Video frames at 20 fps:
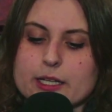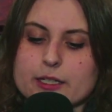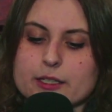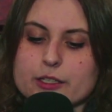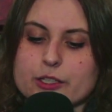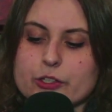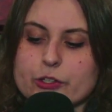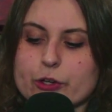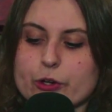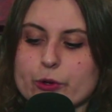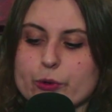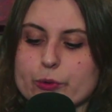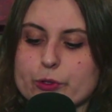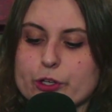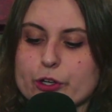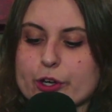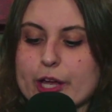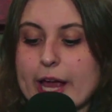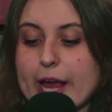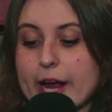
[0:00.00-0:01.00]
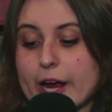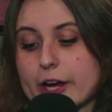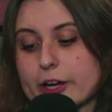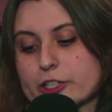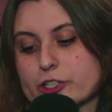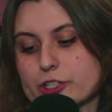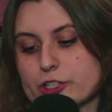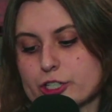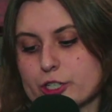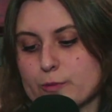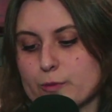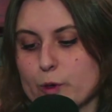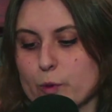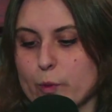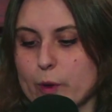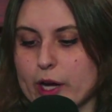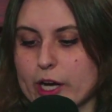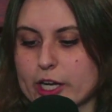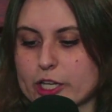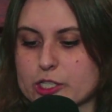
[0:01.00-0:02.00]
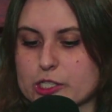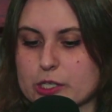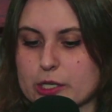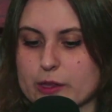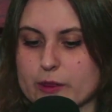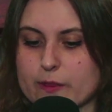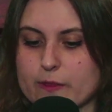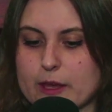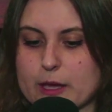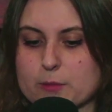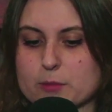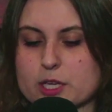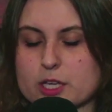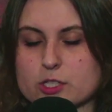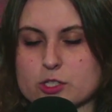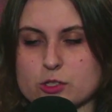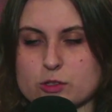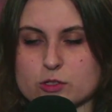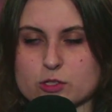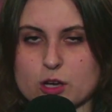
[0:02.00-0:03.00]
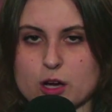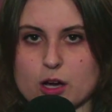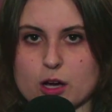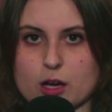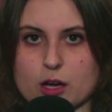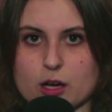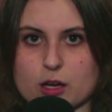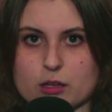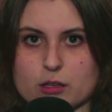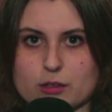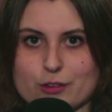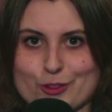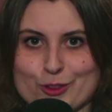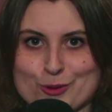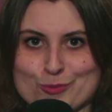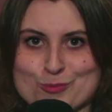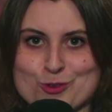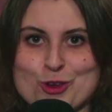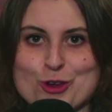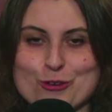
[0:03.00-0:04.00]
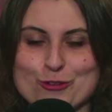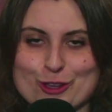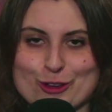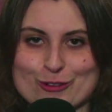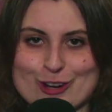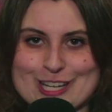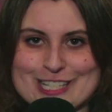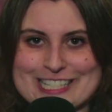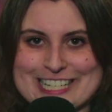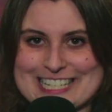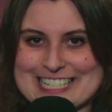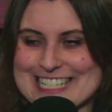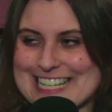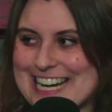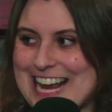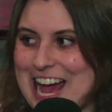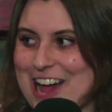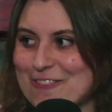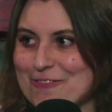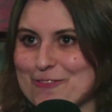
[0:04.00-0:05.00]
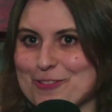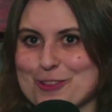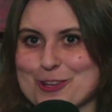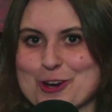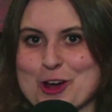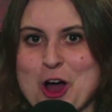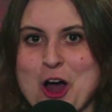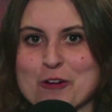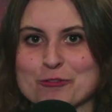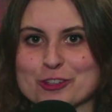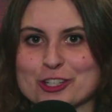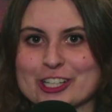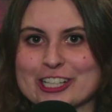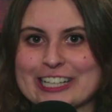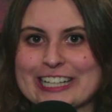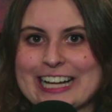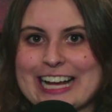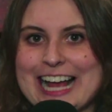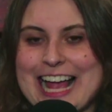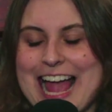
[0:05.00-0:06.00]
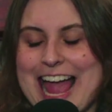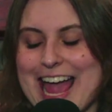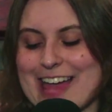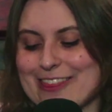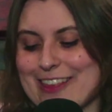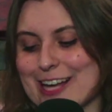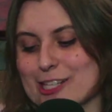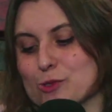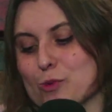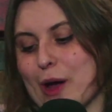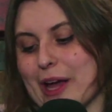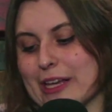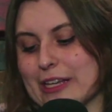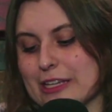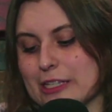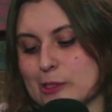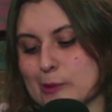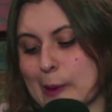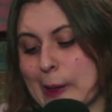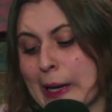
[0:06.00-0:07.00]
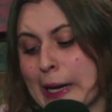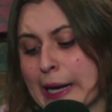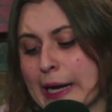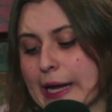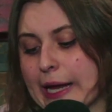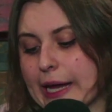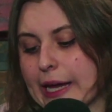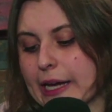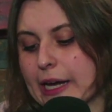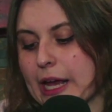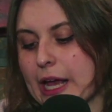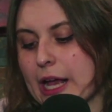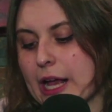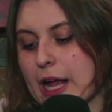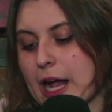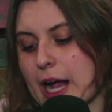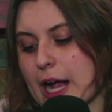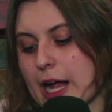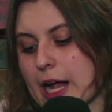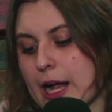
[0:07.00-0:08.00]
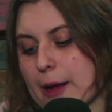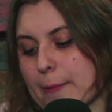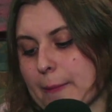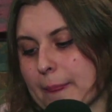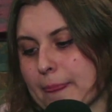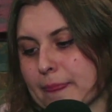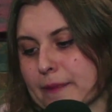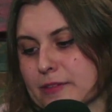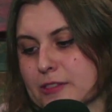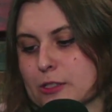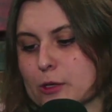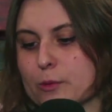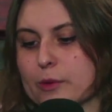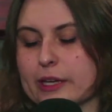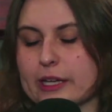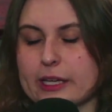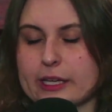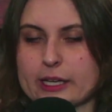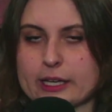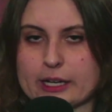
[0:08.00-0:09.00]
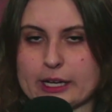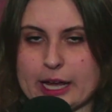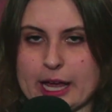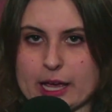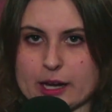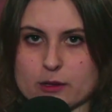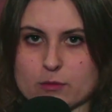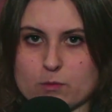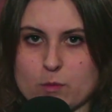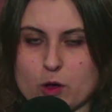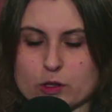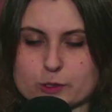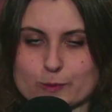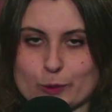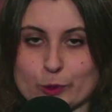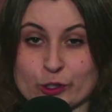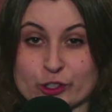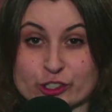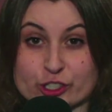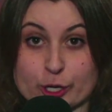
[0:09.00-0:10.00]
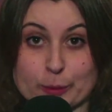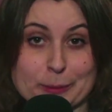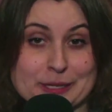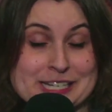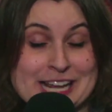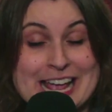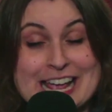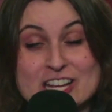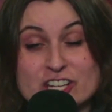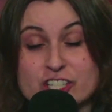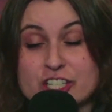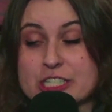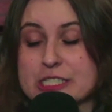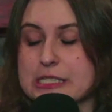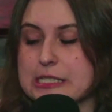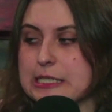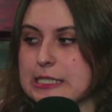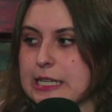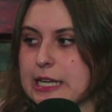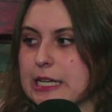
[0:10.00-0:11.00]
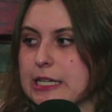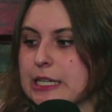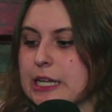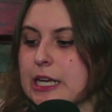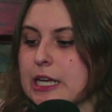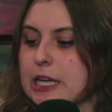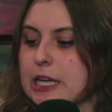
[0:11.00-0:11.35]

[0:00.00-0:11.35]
your character shouldn't be wearing a certain thing because you saw the movie rendition of the novel and that's why he's wearing it. So bringing in, again, multiple interpretations and,